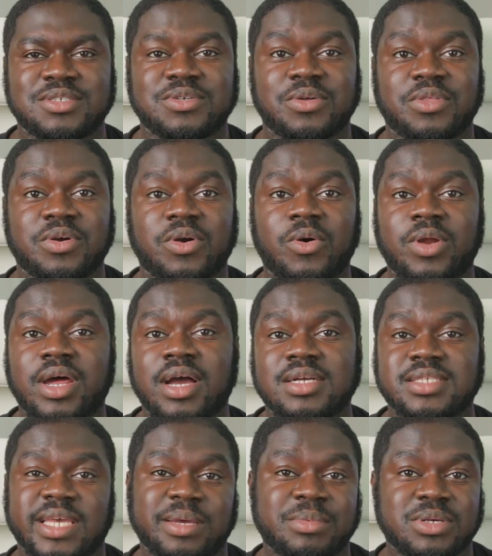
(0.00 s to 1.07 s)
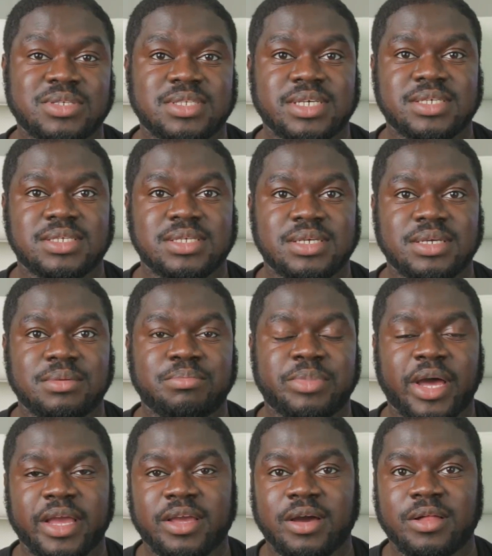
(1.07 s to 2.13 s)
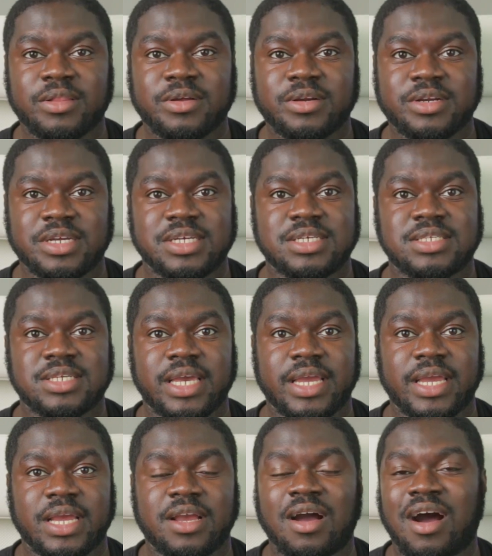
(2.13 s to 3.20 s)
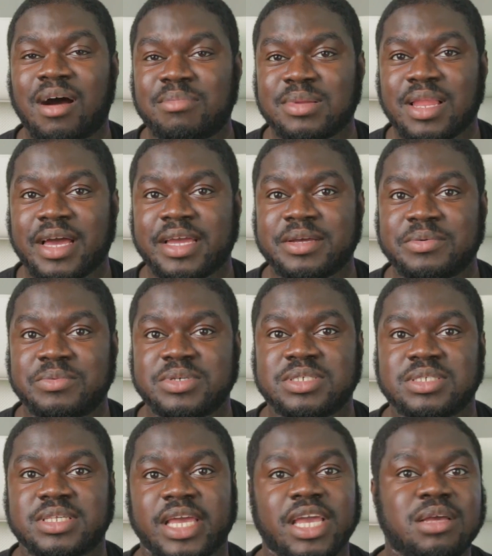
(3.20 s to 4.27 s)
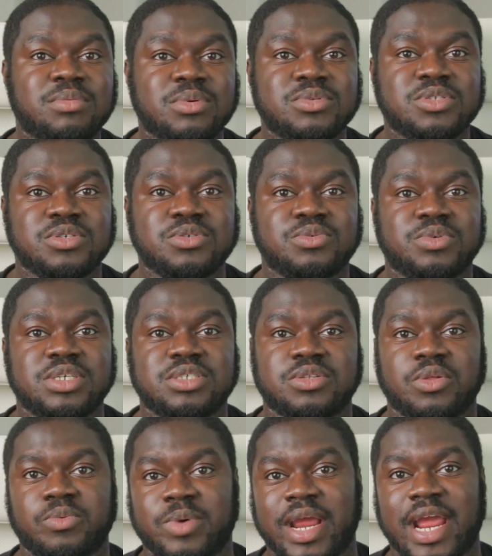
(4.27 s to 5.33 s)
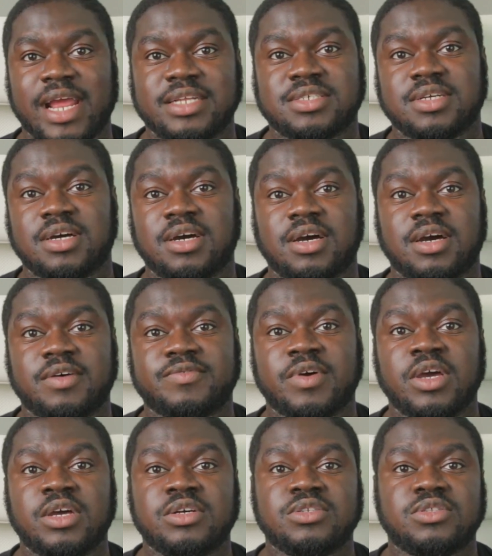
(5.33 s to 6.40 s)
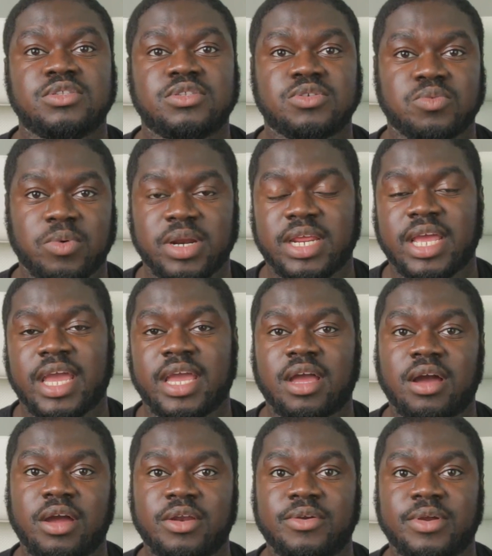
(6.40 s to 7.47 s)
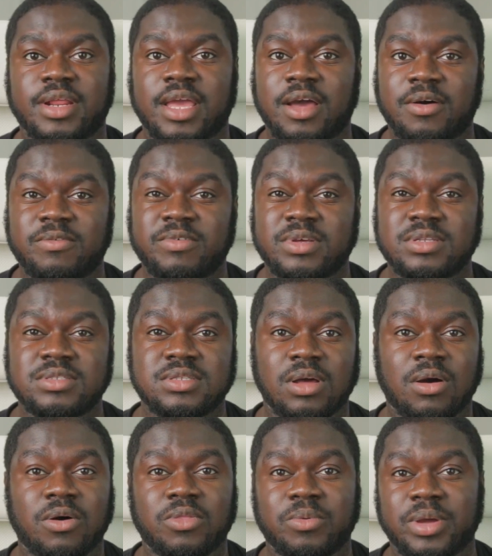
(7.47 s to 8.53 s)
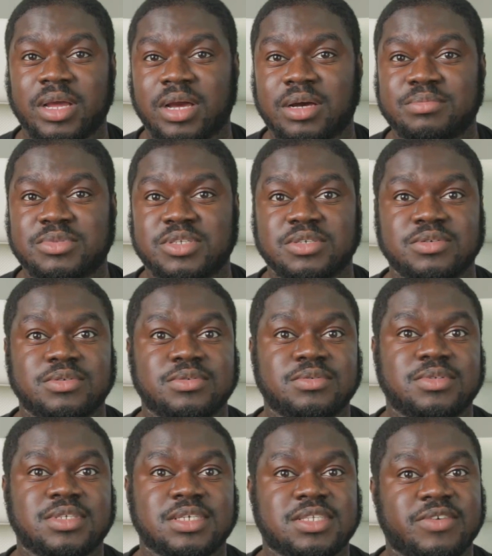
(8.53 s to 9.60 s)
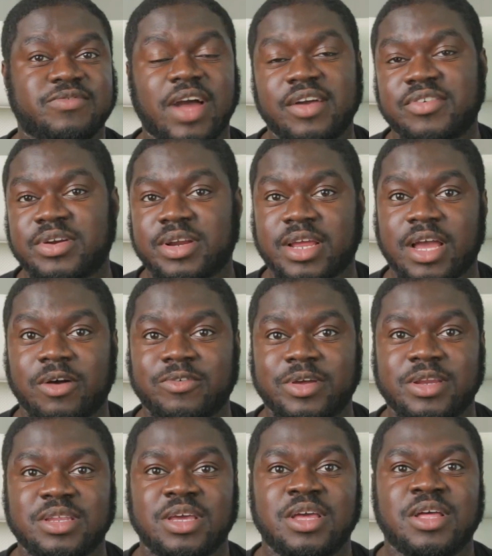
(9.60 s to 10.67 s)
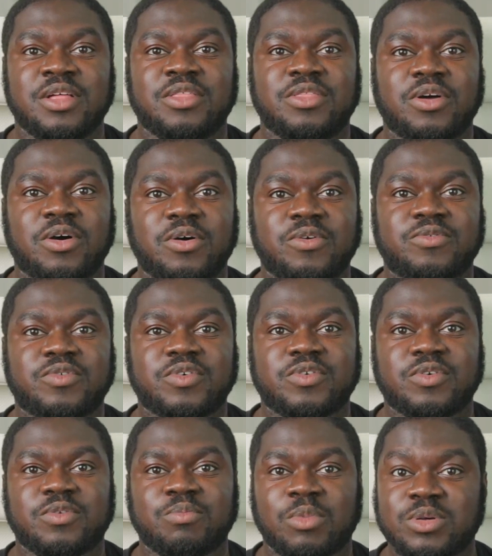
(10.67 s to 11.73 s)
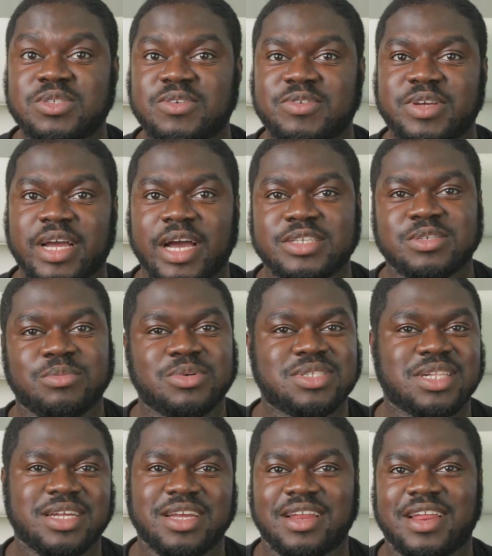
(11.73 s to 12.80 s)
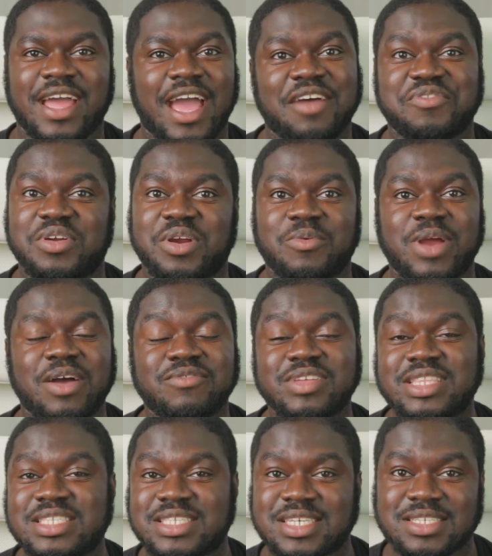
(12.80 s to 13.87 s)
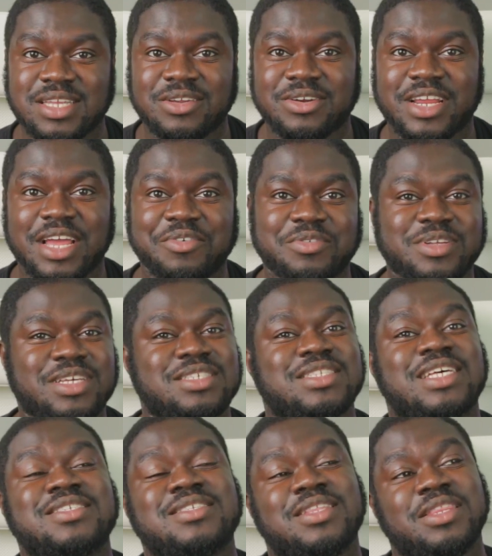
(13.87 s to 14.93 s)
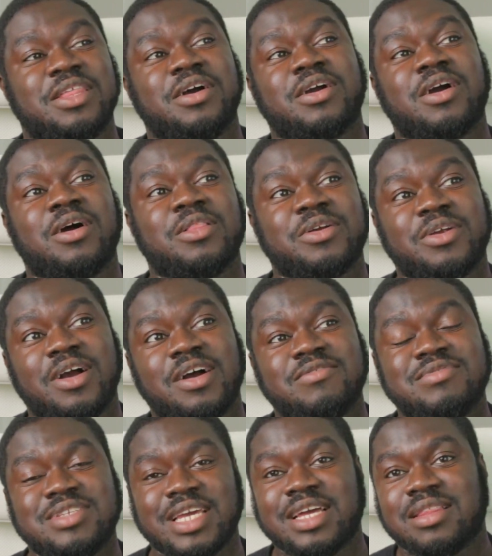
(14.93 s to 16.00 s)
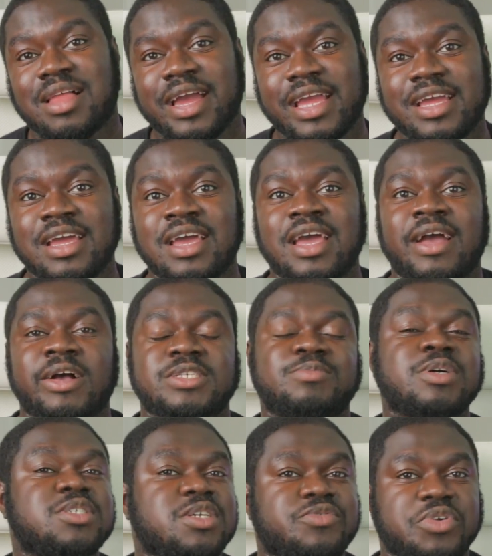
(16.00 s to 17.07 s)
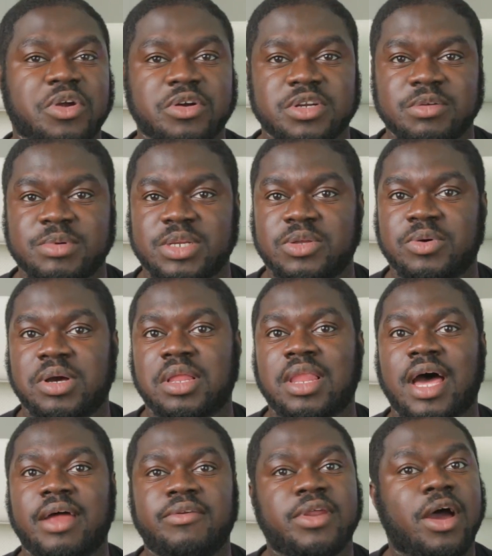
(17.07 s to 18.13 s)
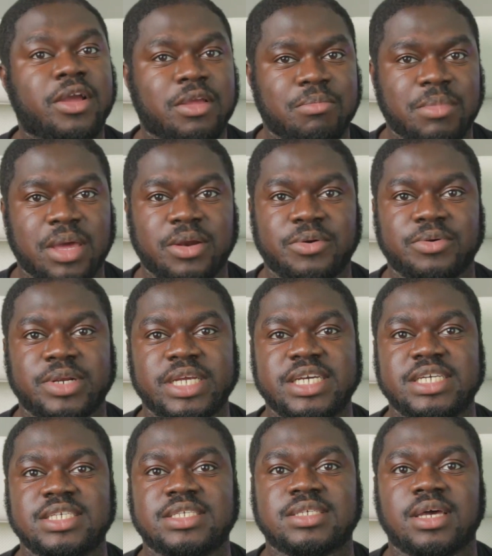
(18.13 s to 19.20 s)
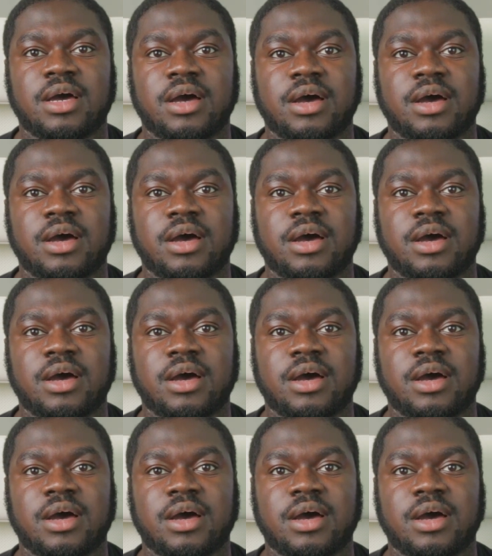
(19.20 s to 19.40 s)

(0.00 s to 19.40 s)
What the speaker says: So the Godox ML60 Bi-color is a cob light which is able to reach the range of 2800 Kelvin all the way up to 6500 Kelvin, though for most of you guys you're most likely going to have it around 5600 Kelvin because that's the color of daylight, especially if you're going to be doing a lot of documentaries,